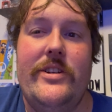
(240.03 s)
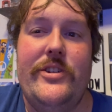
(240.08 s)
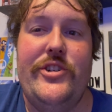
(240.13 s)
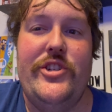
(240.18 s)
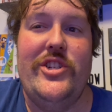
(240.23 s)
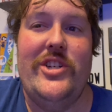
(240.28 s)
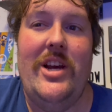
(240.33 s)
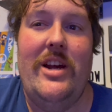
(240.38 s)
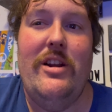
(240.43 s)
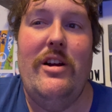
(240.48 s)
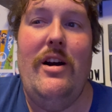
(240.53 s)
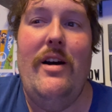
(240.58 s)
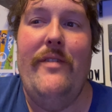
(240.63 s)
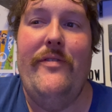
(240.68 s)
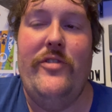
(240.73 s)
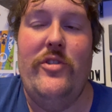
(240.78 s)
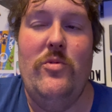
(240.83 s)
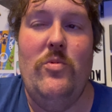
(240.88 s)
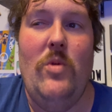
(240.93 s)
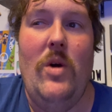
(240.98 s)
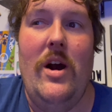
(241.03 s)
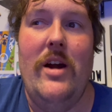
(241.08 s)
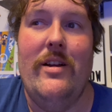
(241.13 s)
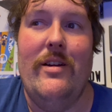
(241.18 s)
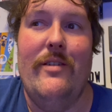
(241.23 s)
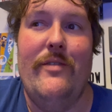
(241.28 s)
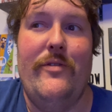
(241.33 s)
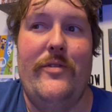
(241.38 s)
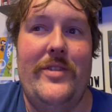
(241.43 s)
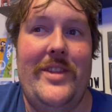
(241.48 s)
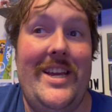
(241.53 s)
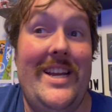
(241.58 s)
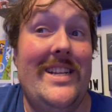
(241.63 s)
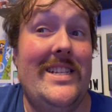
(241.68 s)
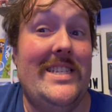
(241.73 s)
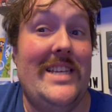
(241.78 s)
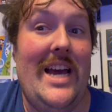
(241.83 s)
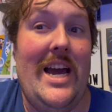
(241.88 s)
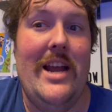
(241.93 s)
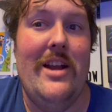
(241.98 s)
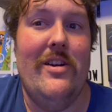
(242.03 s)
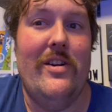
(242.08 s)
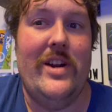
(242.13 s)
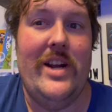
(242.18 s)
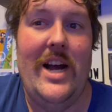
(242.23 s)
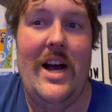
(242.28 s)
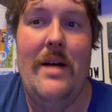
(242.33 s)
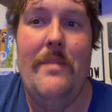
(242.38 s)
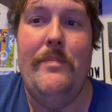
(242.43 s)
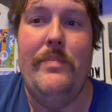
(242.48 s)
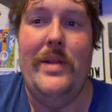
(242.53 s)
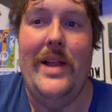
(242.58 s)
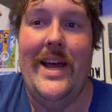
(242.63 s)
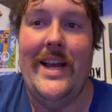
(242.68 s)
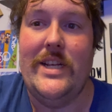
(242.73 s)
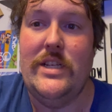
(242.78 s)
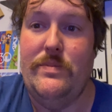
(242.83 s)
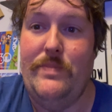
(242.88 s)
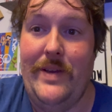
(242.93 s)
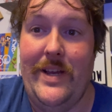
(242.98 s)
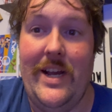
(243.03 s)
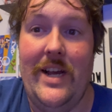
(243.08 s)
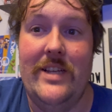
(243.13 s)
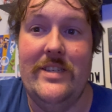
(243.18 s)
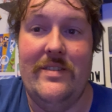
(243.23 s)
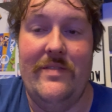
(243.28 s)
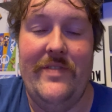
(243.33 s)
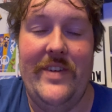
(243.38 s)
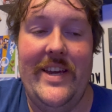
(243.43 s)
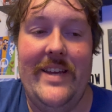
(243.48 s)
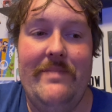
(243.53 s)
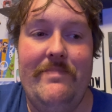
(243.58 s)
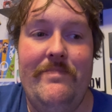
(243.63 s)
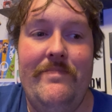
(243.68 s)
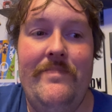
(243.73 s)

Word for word: shut off the water for the entire complex because of it,